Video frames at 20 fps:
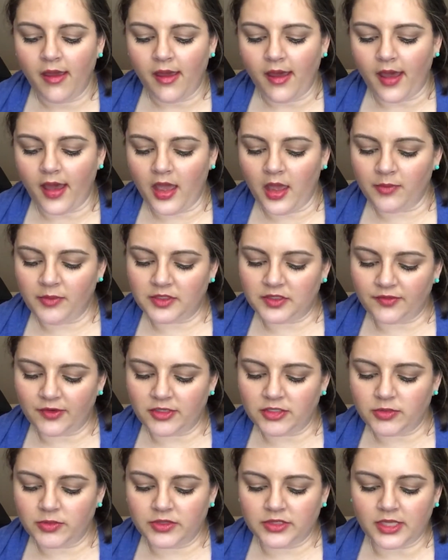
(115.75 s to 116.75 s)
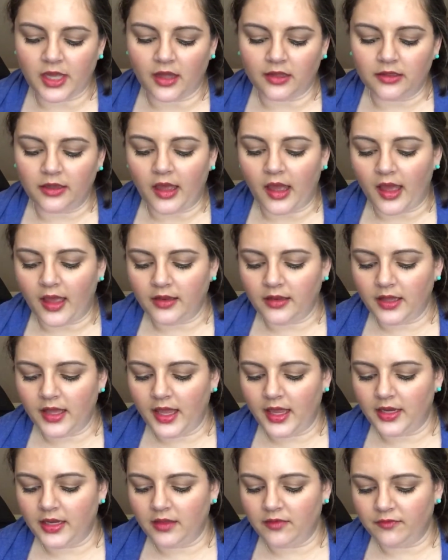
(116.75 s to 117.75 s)
Um, this first one is called Cotton
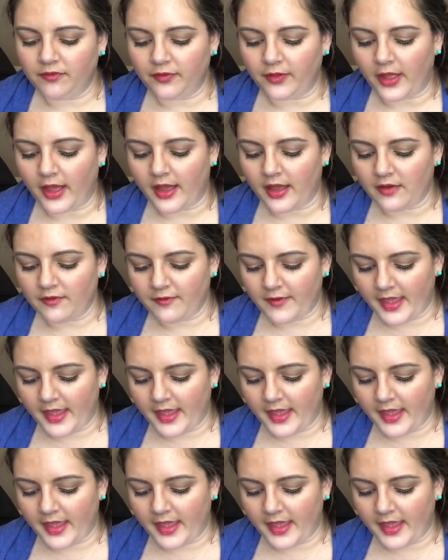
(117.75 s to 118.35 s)
Candy Fluff,